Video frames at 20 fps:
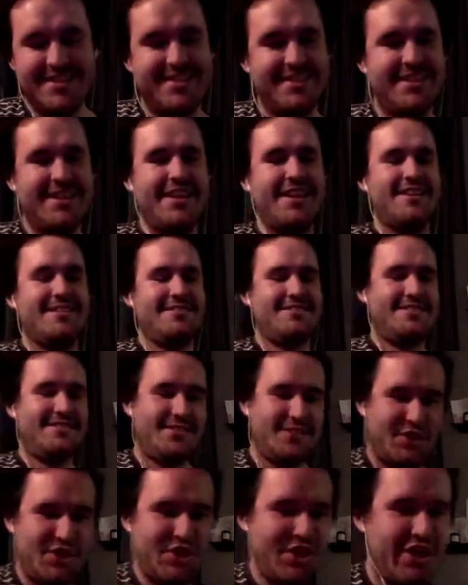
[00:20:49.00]
Yeah.
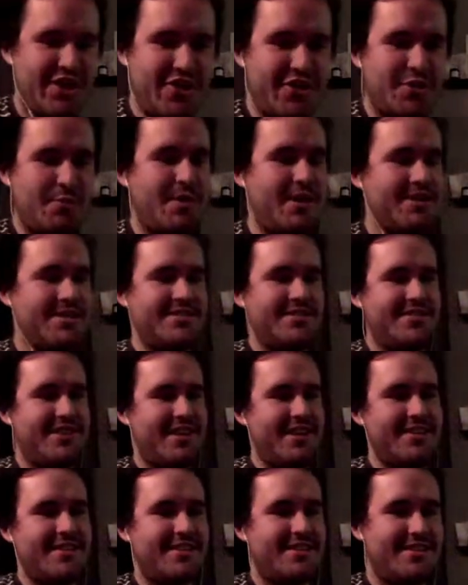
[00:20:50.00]
Shit on your boss's
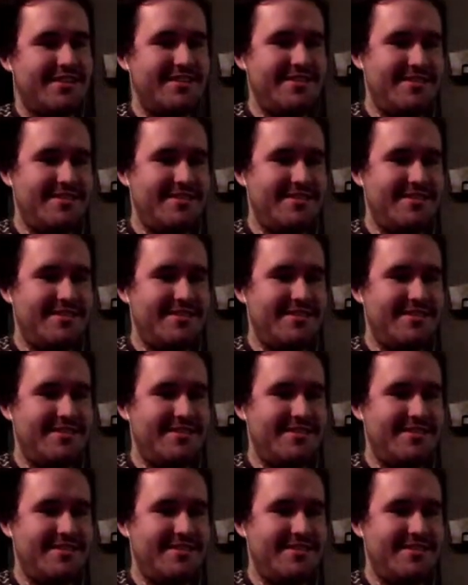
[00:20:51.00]
desk.